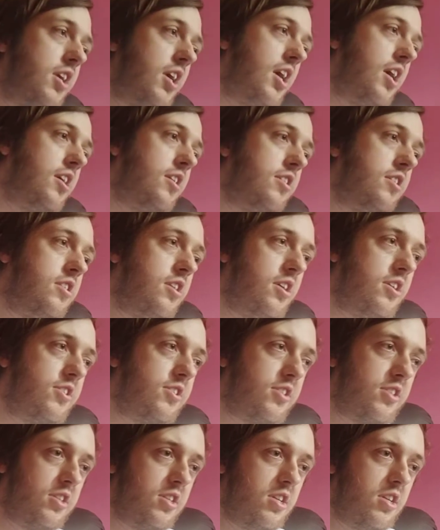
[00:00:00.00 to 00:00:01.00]
get this
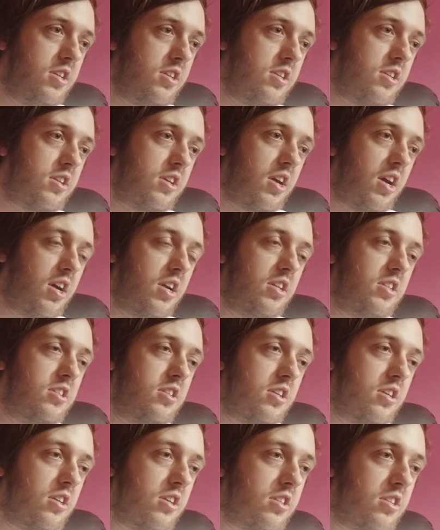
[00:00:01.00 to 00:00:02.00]
kind
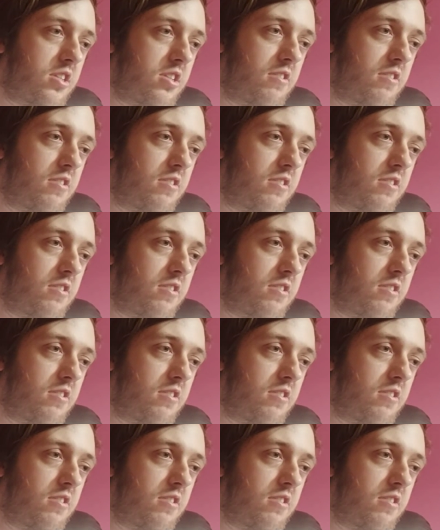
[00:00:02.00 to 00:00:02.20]
of